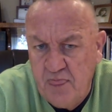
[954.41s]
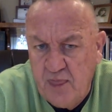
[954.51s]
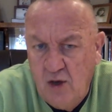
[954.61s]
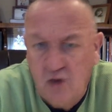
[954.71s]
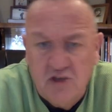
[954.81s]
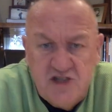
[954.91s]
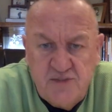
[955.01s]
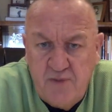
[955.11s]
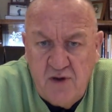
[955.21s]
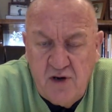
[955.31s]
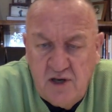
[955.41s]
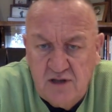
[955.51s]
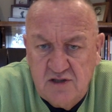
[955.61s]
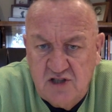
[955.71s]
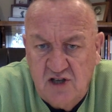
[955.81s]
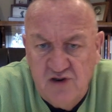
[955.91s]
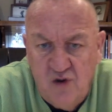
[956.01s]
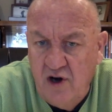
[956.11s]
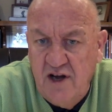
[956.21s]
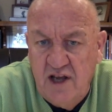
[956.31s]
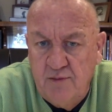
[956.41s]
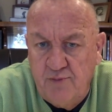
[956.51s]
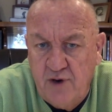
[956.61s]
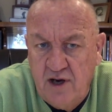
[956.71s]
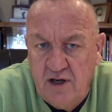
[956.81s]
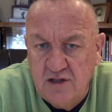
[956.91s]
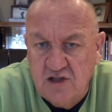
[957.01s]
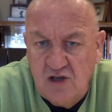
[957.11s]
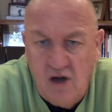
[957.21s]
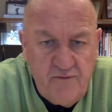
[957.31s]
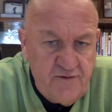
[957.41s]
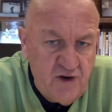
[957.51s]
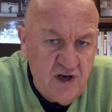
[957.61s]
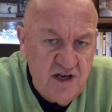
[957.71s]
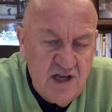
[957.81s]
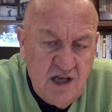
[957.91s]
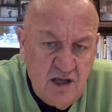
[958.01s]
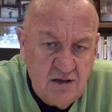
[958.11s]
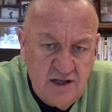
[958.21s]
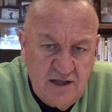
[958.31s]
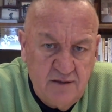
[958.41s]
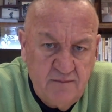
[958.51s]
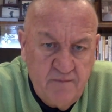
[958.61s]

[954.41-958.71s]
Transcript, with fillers: The Holy Spirit's anointing brings comfort and healing